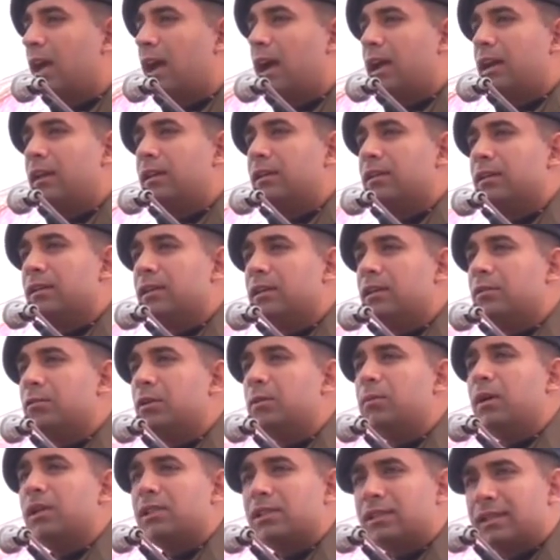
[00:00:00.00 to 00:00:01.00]
And
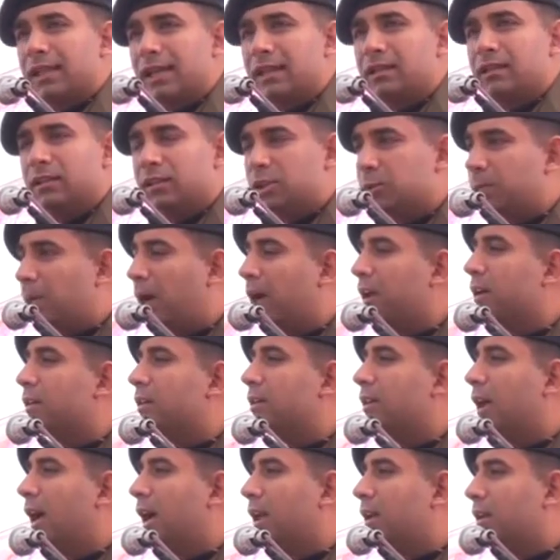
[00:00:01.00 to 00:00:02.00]
we must get
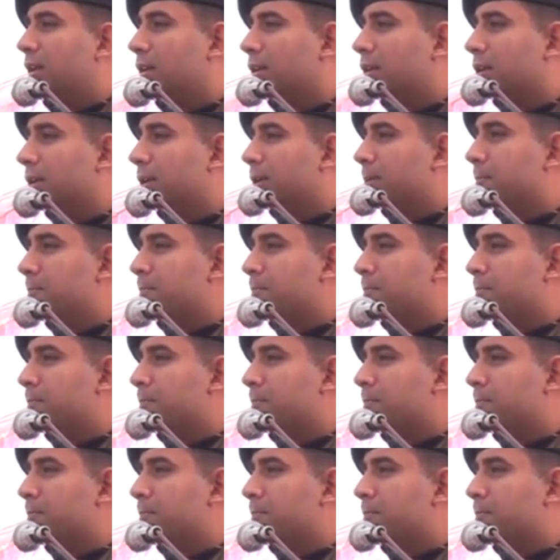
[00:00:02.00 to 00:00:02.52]
inspired and